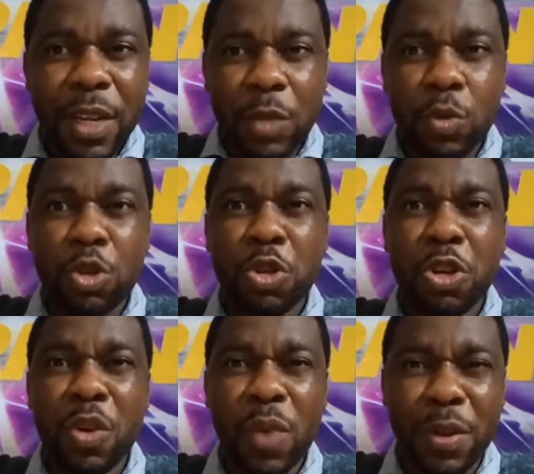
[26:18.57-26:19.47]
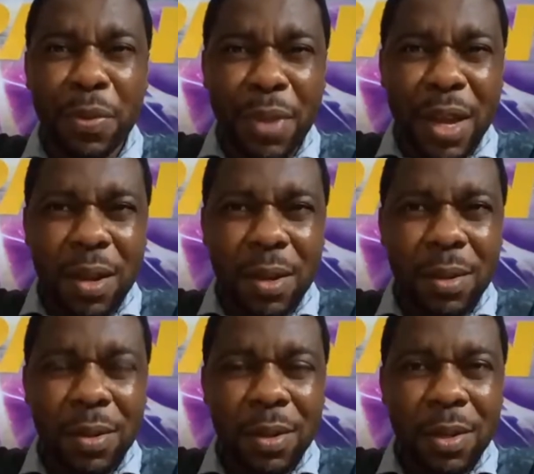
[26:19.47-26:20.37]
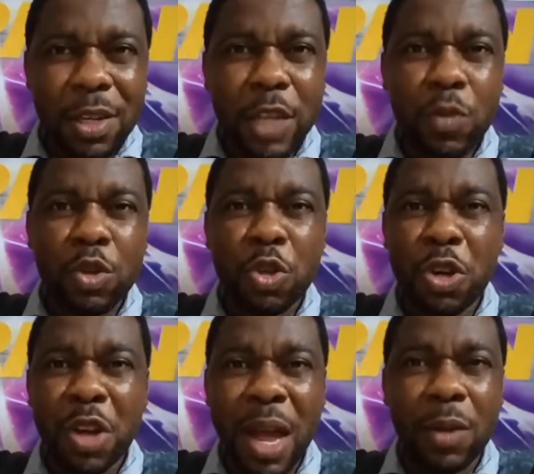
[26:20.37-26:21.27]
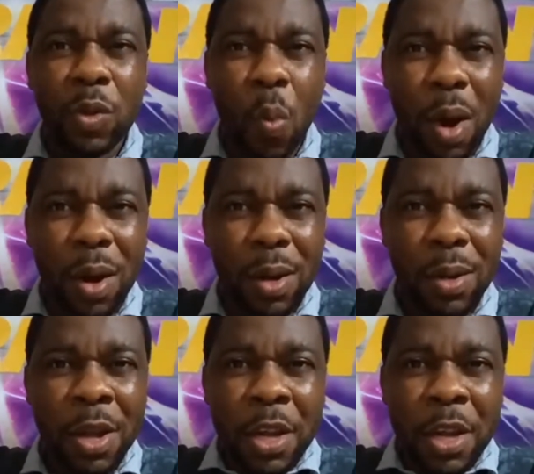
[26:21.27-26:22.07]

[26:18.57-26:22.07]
It will show in the way you think. It will show in how you walk.